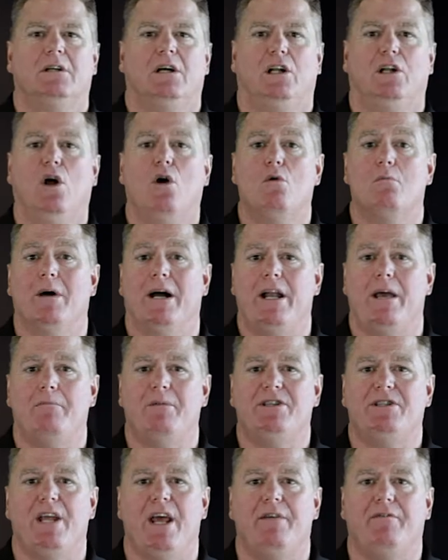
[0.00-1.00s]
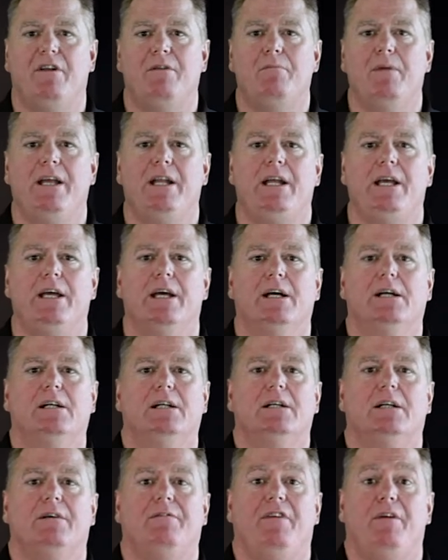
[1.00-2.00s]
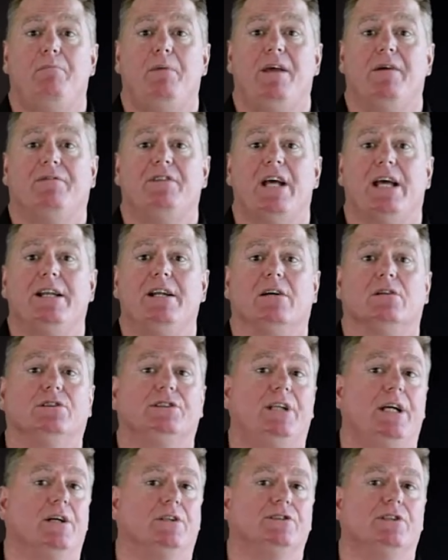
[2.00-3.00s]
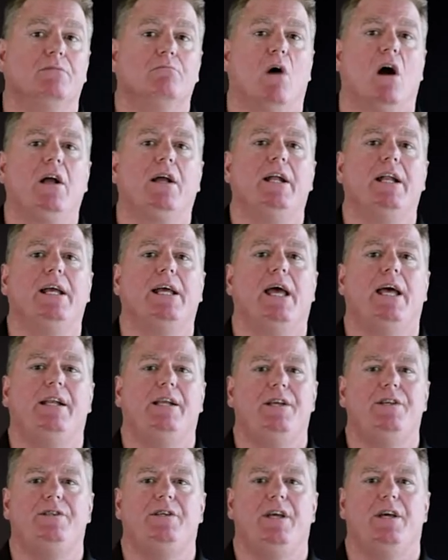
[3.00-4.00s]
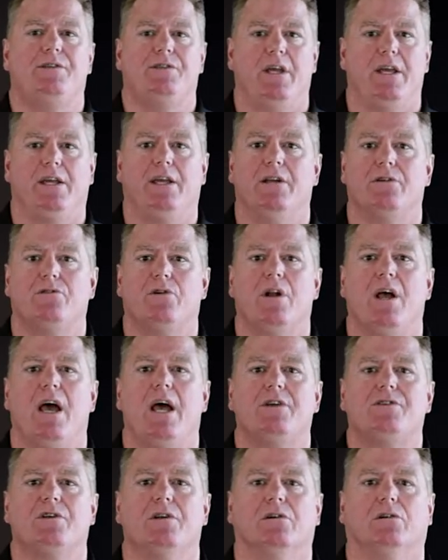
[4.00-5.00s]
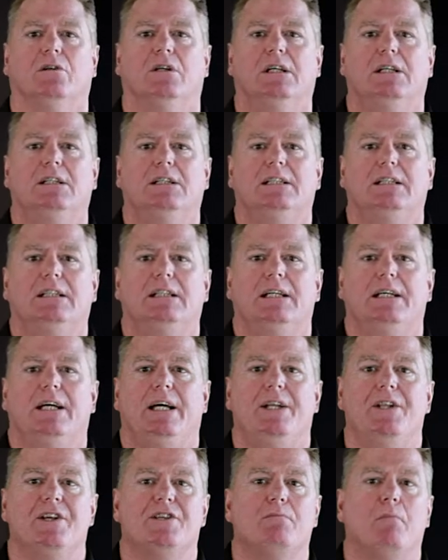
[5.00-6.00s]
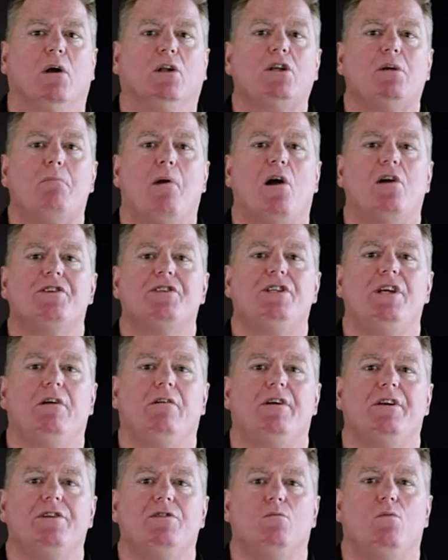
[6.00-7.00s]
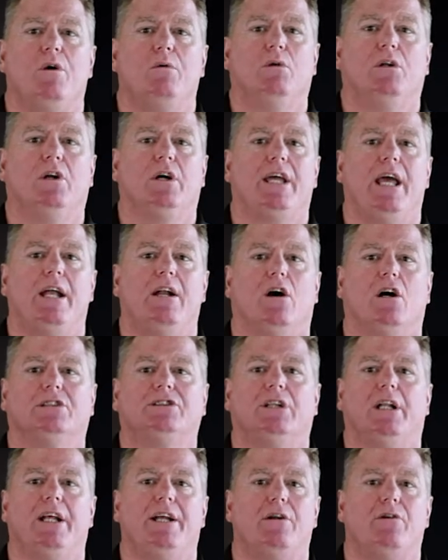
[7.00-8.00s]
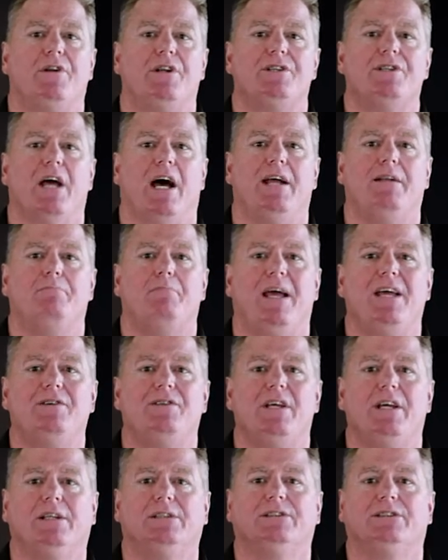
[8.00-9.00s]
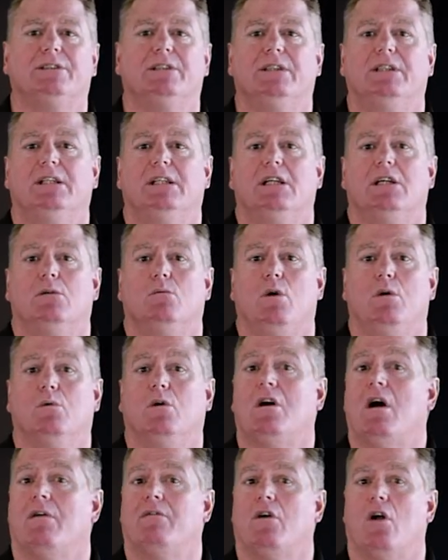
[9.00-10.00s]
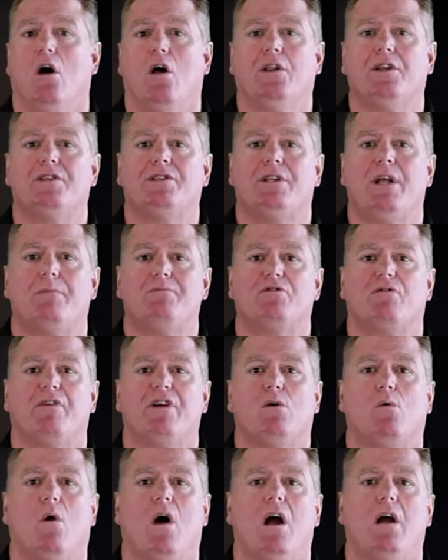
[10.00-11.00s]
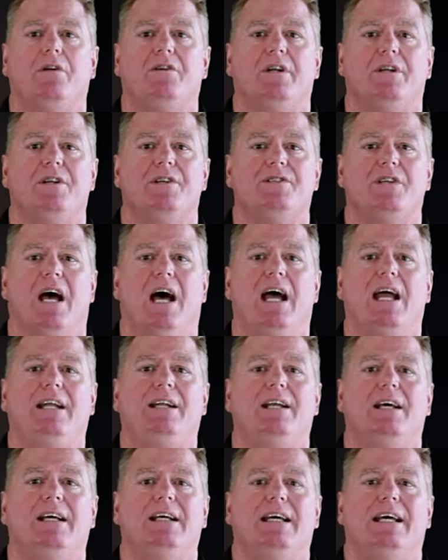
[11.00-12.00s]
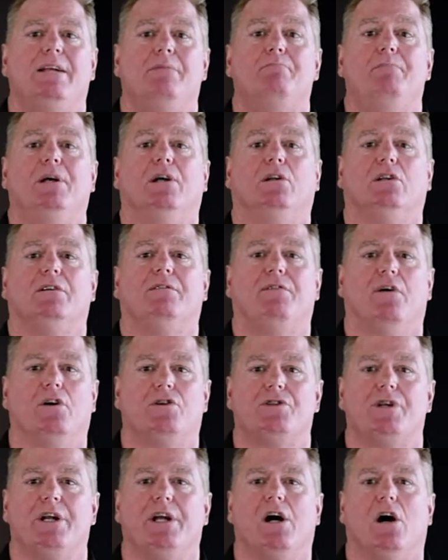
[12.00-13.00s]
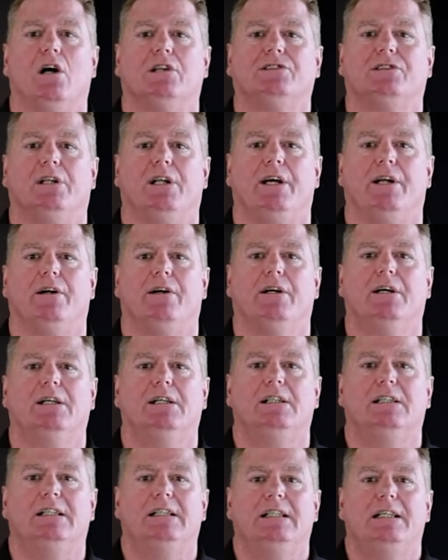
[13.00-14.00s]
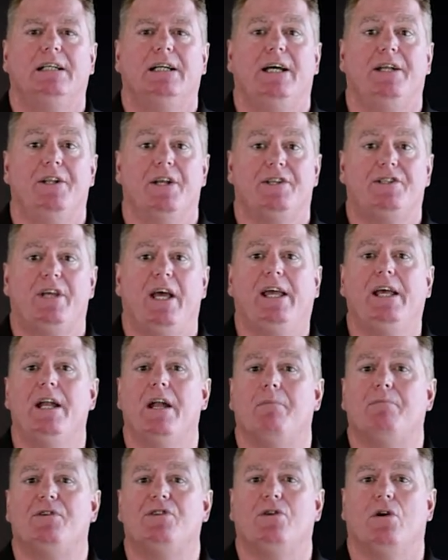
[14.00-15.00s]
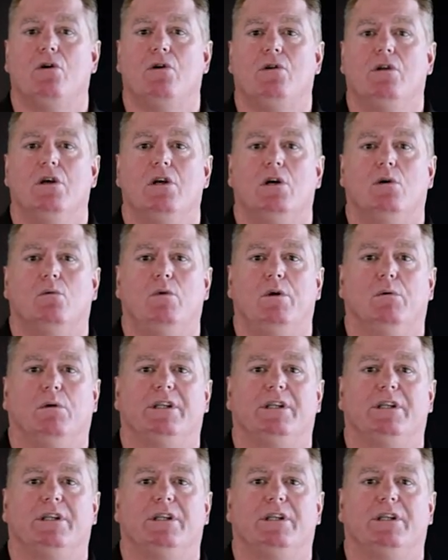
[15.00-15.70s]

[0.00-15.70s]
Hello, my name is David Meaney, VP of Technical Sales and Marketing at ECS Inc. International. In this multi-part series, we will look at oscillator design basics. We will cover all the steps required to design and build a functioning oscillator. In the second episode, we will